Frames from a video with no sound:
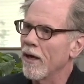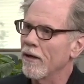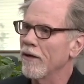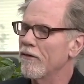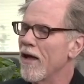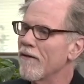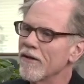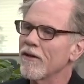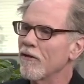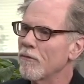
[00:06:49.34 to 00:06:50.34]
Is
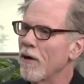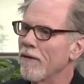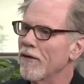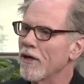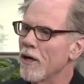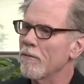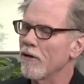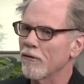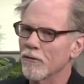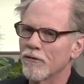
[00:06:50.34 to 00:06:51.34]
having these private
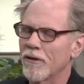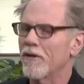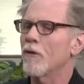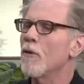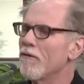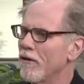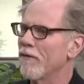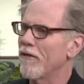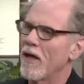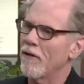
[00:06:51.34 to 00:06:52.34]
companies who are sort of the equivalent
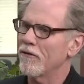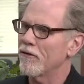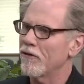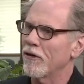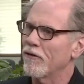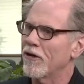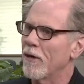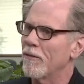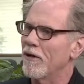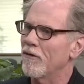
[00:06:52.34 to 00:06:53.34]
of the health insurance
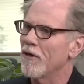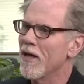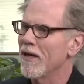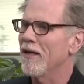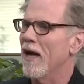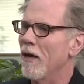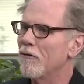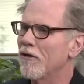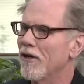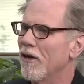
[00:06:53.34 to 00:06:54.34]
companies
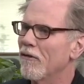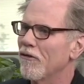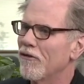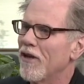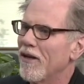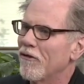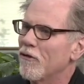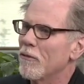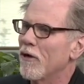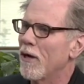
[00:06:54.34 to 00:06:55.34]
gouging us and setting
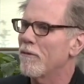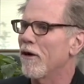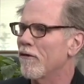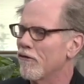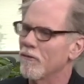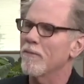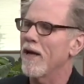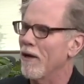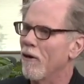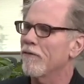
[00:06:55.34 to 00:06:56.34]
super high prices and
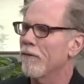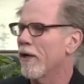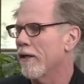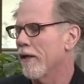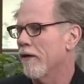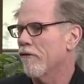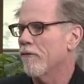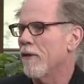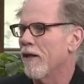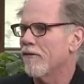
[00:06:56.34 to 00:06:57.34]
paying off the regulators
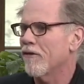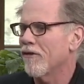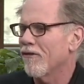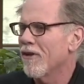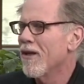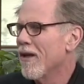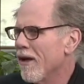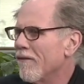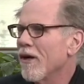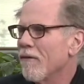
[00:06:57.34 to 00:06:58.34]
and politicians a
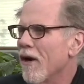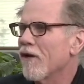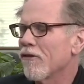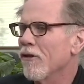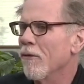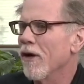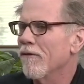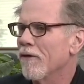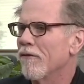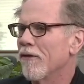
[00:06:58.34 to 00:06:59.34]
very rational way
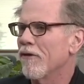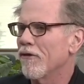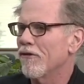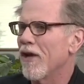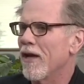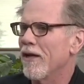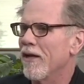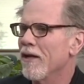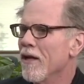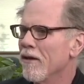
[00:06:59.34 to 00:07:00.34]
for a free
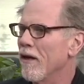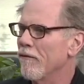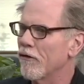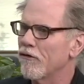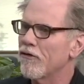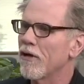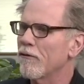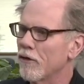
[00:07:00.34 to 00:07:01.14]
society to have this central